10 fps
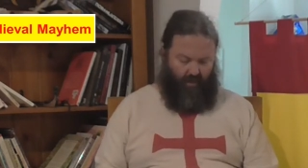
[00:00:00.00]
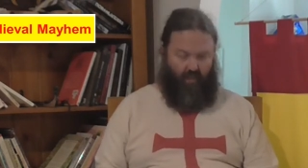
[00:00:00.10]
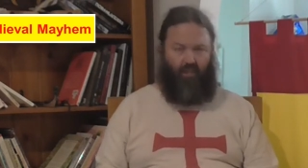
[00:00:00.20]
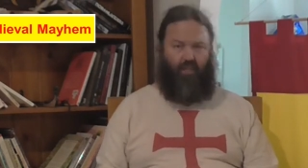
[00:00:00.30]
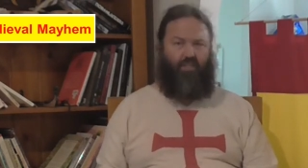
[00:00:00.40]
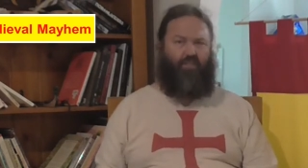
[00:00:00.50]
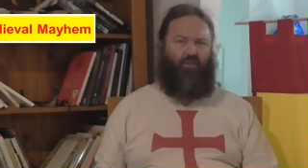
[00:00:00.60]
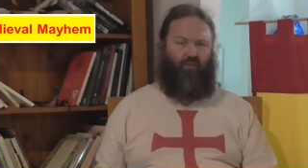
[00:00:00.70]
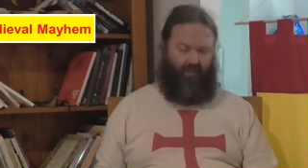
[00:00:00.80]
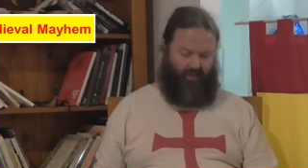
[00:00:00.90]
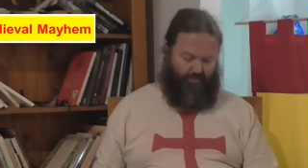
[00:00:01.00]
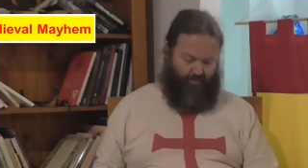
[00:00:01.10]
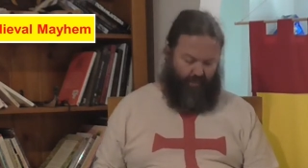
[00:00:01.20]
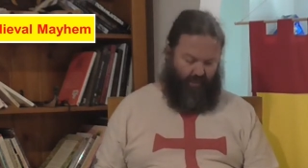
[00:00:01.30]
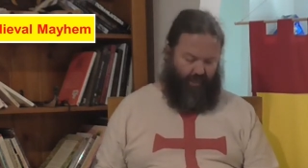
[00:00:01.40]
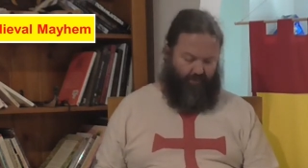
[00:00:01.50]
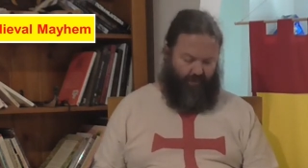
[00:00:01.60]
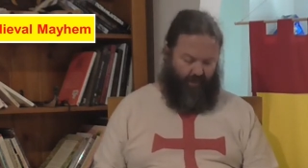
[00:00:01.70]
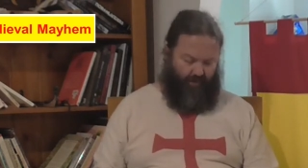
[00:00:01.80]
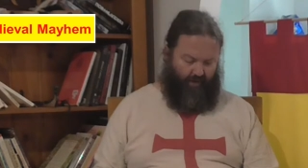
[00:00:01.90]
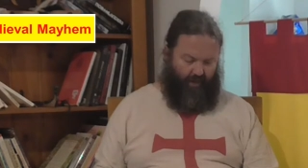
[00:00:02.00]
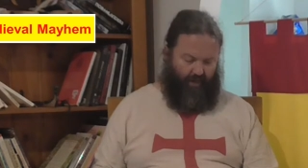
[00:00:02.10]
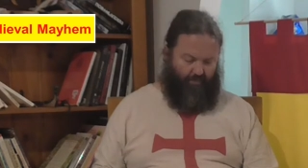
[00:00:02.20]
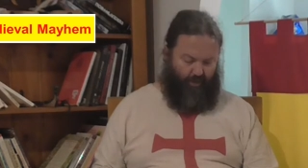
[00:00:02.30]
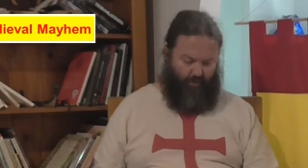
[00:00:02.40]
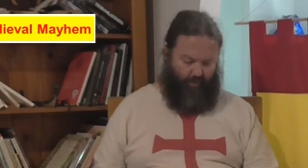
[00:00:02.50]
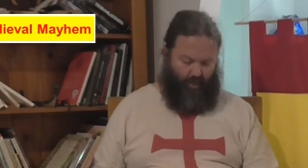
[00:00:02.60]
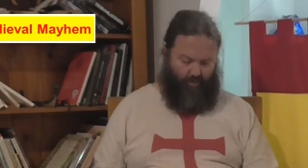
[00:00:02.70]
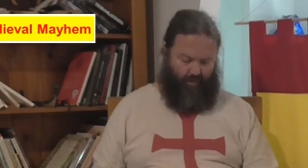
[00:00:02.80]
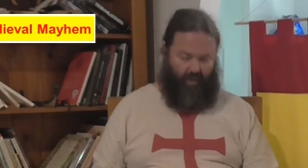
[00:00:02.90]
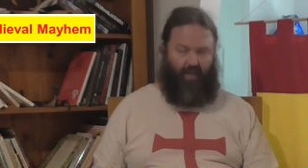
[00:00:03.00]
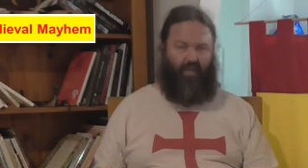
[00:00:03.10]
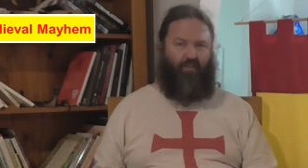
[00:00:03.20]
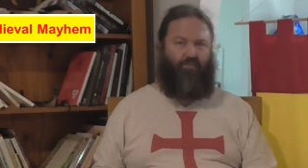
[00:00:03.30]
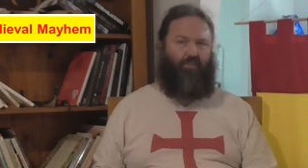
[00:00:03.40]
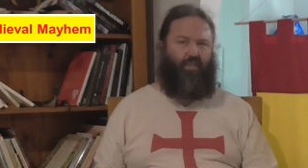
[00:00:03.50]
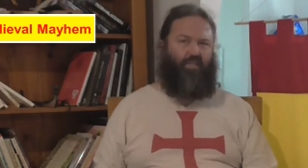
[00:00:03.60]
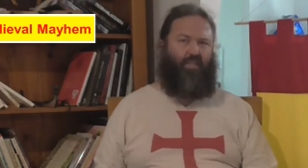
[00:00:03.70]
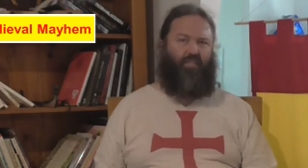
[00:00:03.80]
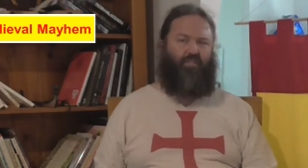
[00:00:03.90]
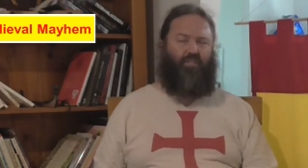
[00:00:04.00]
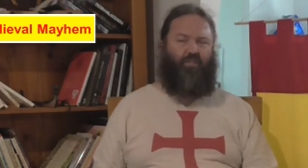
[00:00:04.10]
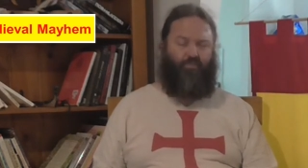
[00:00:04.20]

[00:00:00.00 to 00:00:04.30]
A lot of historians believe that Pope Urban had envisaged